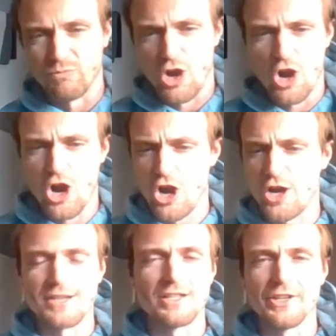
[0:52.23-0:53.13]

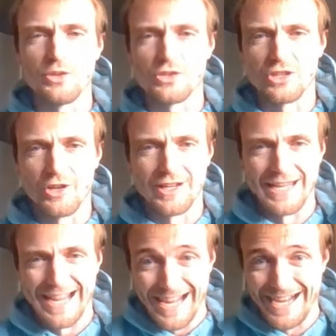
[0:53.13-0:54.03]
hardly used
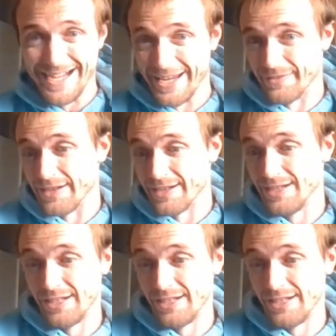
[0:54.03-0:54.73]
hardly any of it.